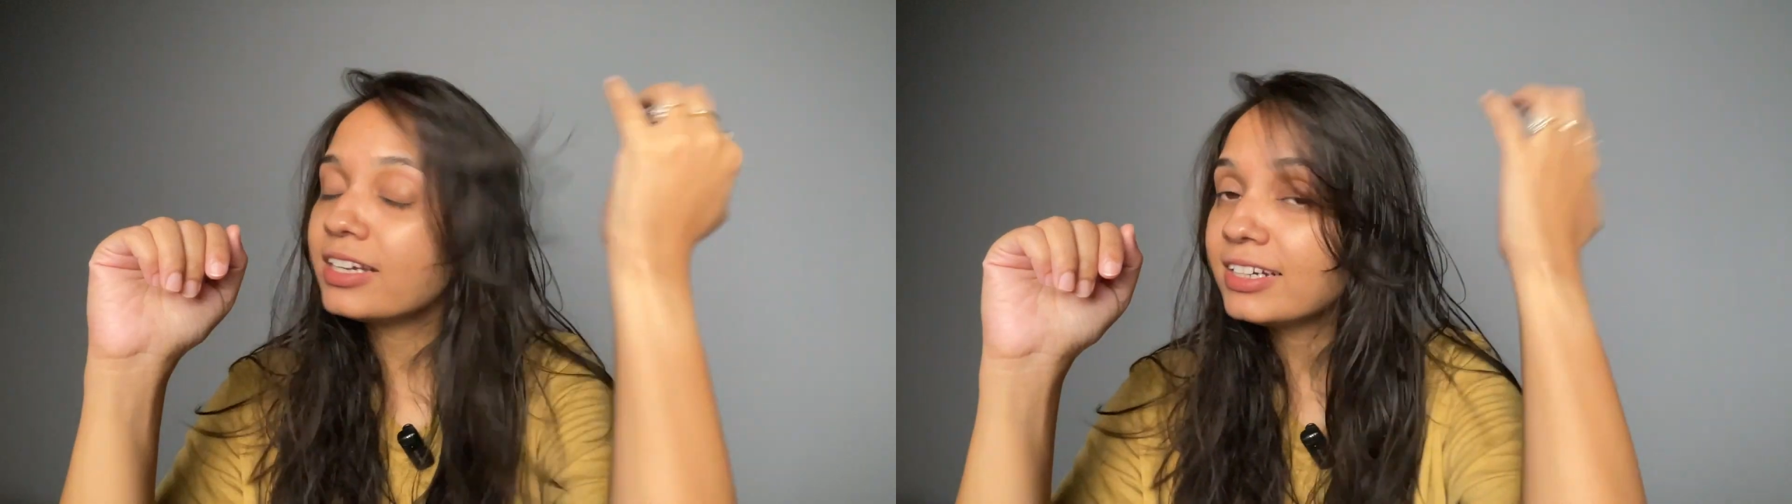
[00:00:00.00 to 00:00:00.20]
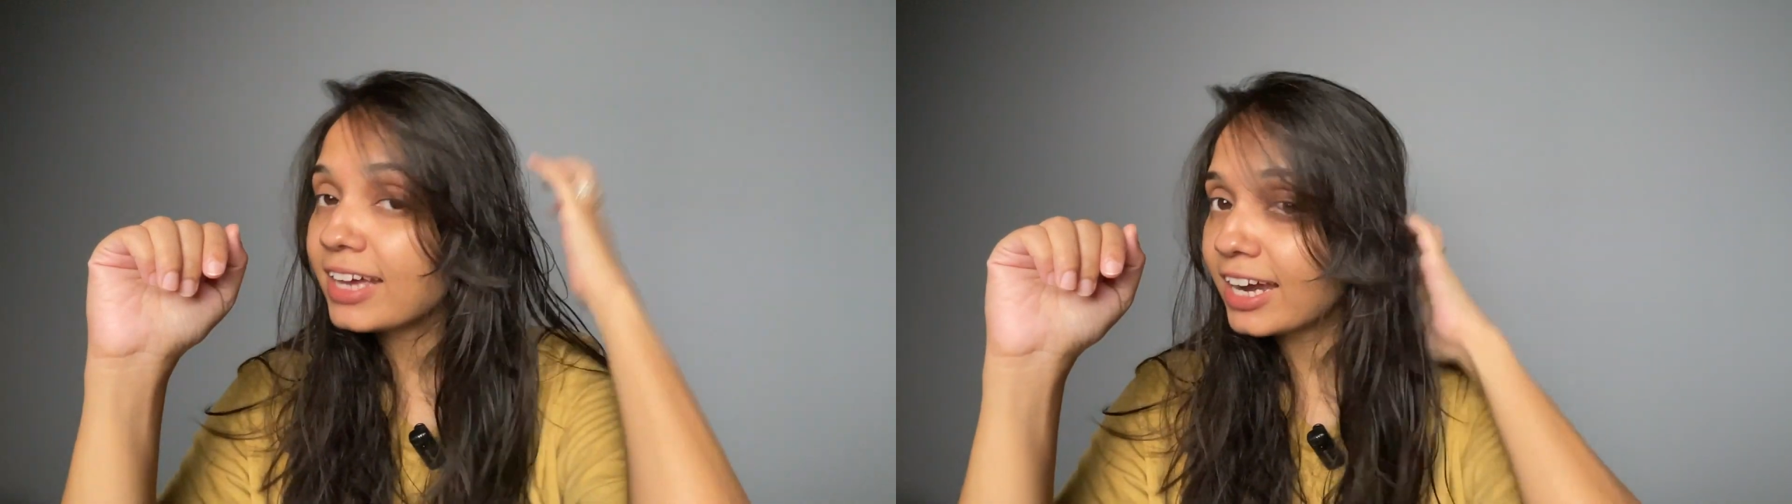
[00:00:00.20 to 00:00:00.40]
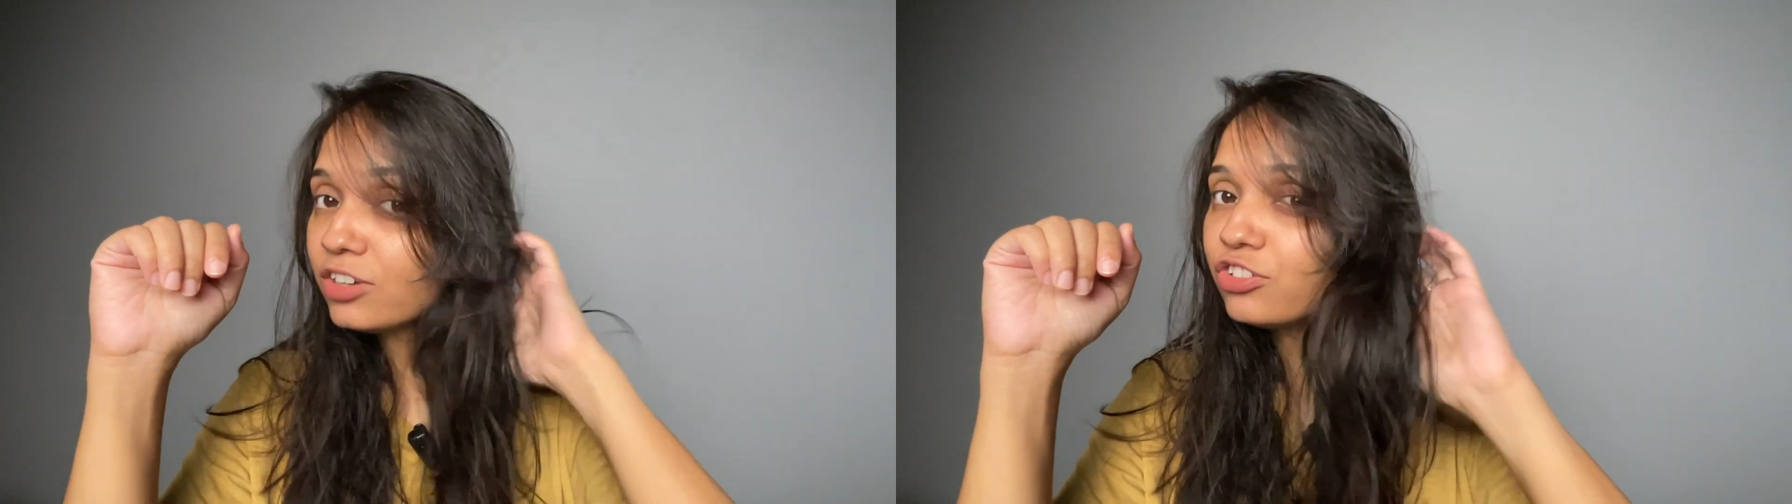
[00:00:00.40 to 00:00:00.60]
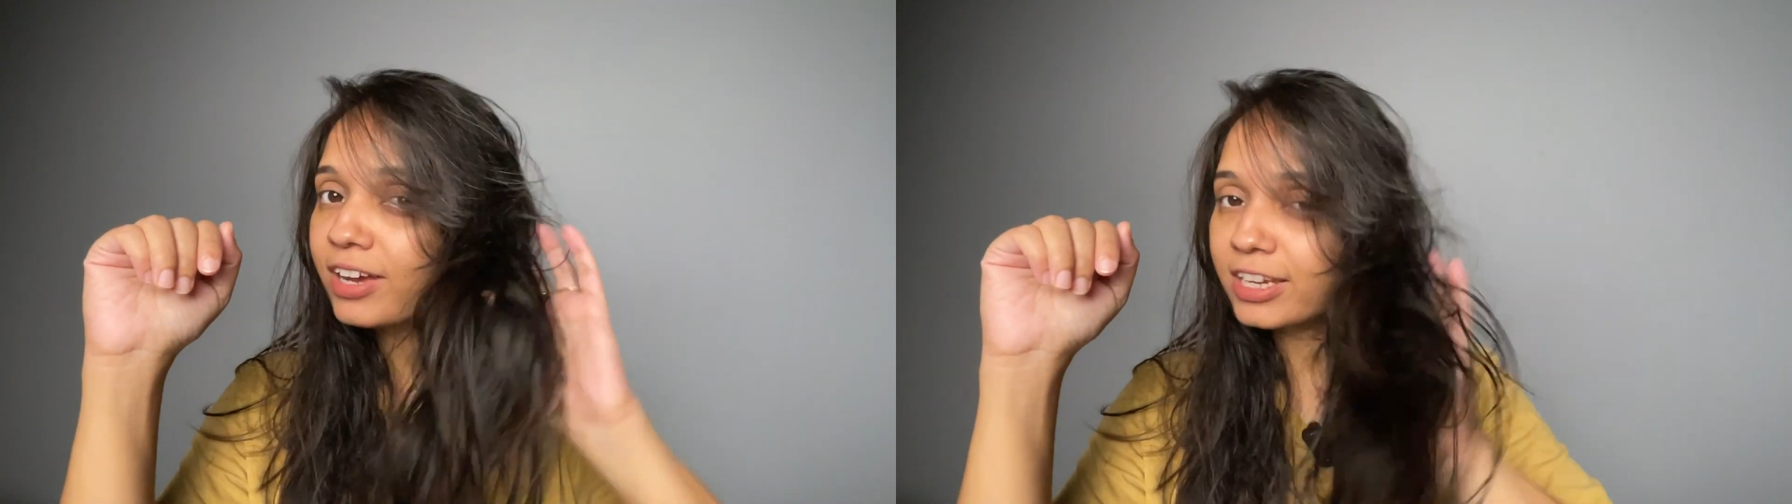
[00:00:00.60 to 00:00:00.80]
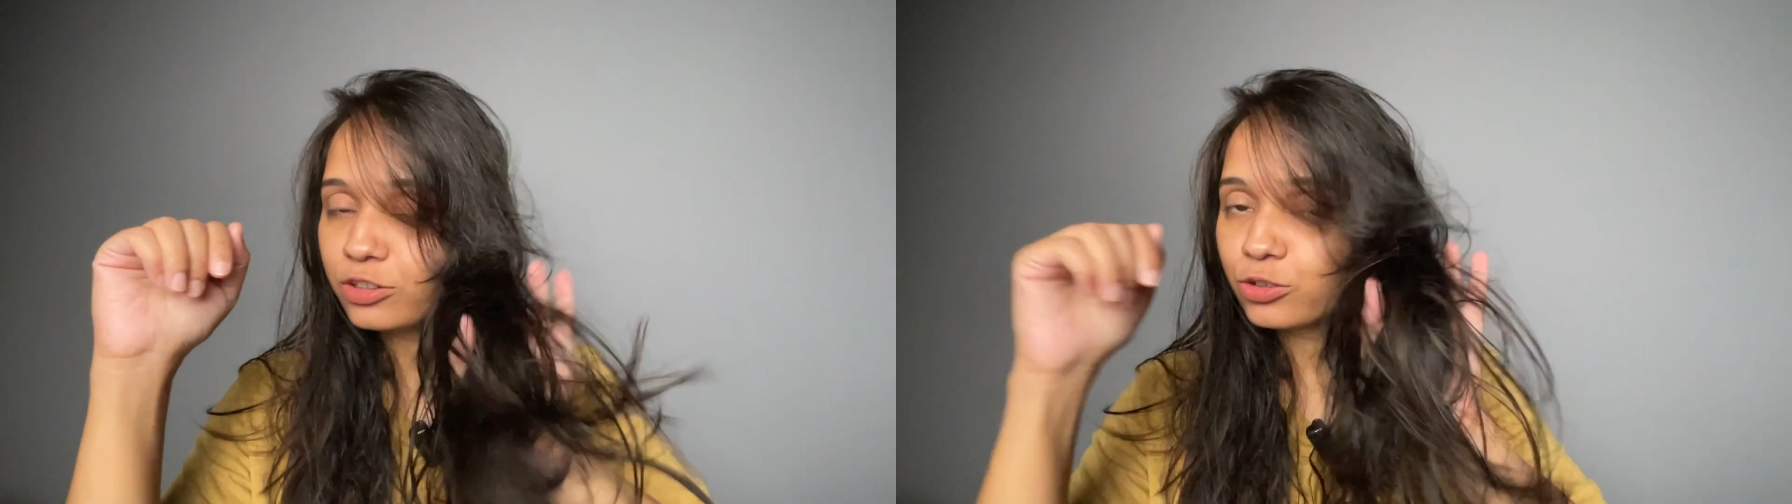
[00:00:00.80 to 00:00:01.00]
It adds
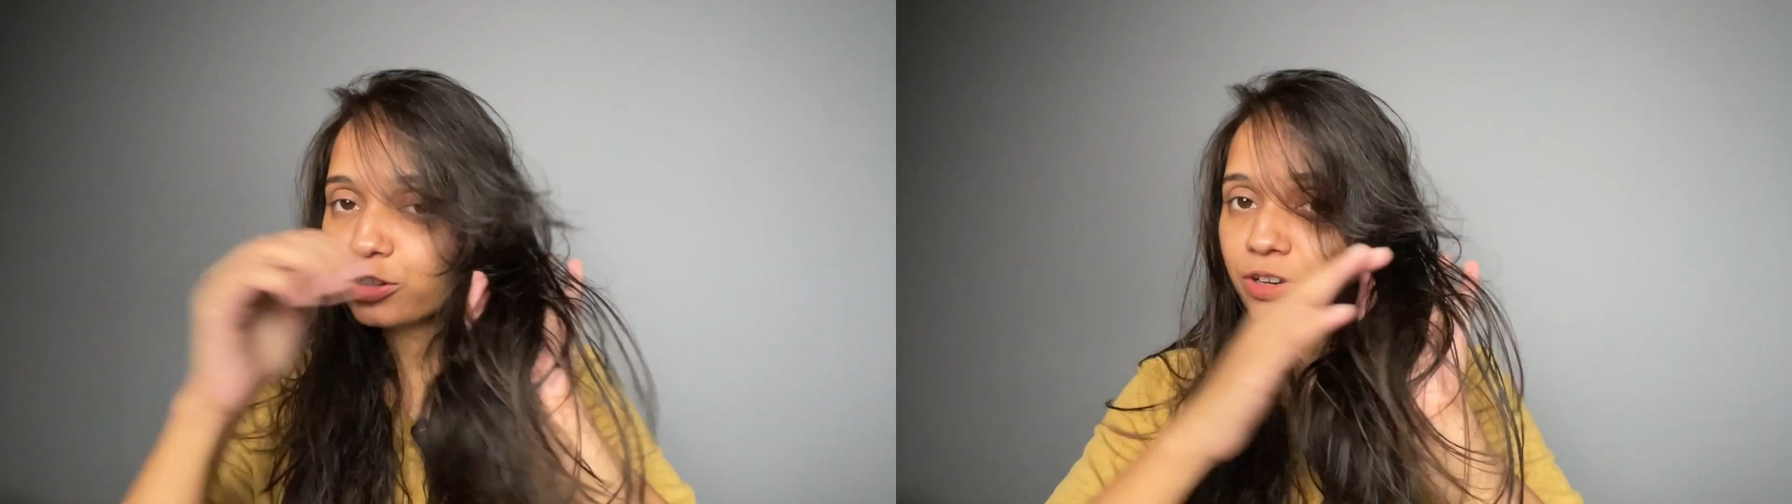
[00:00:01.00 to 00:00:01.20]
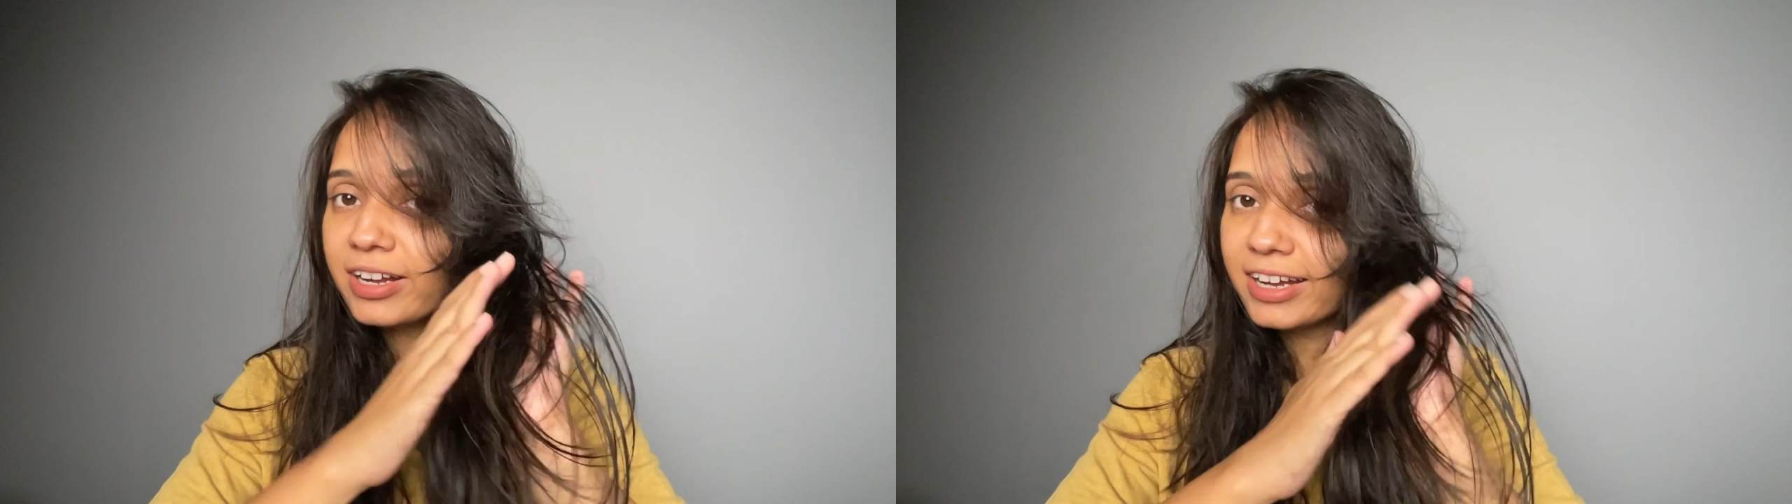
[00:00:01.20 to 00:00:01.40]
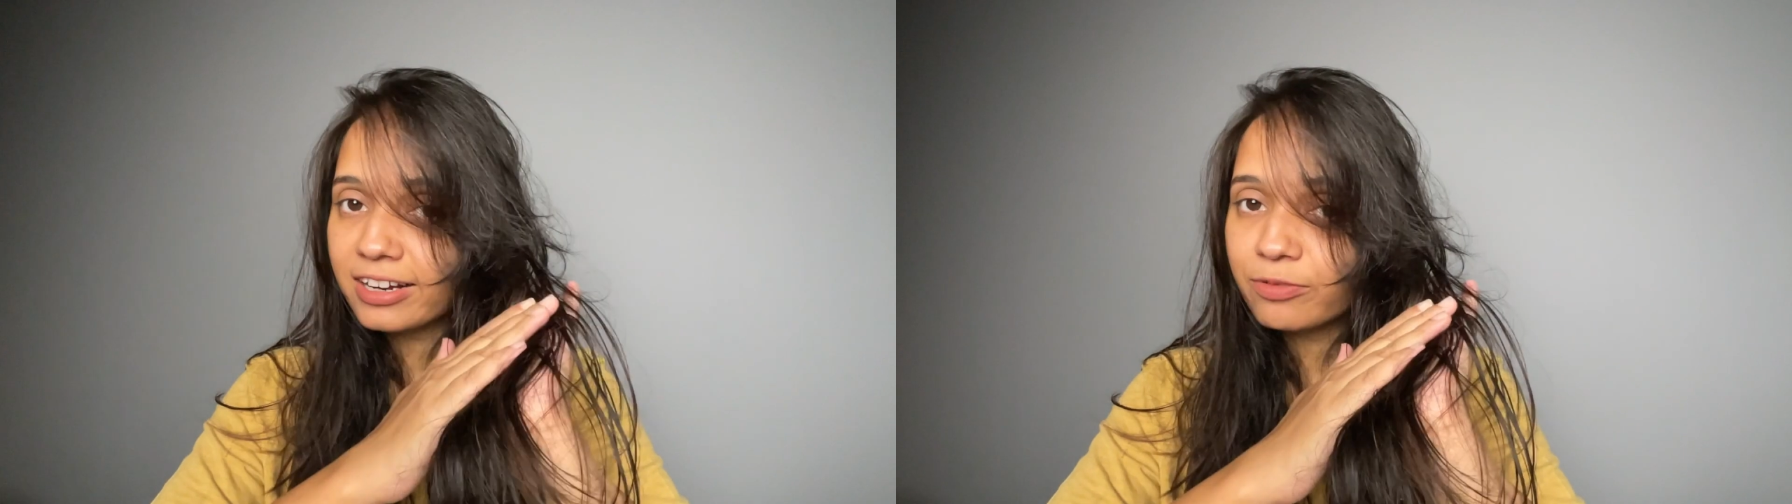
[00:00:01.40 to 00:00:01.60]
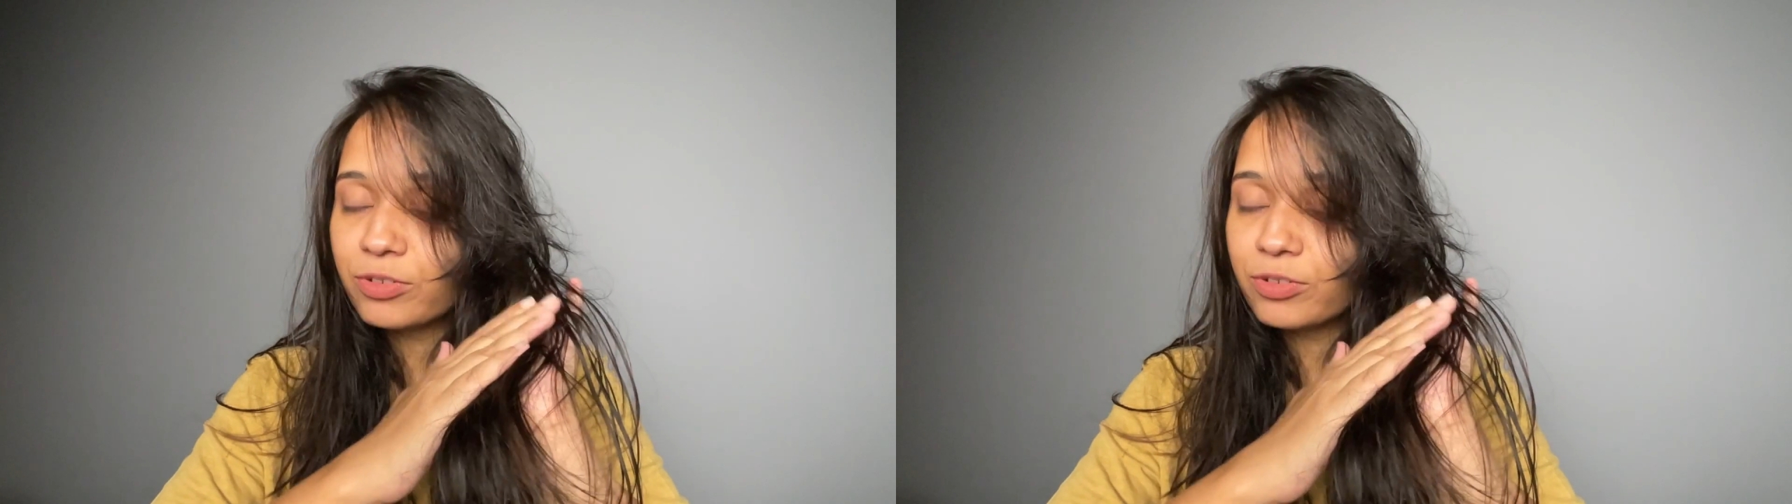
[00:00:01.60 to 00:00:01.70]
shine to your hair,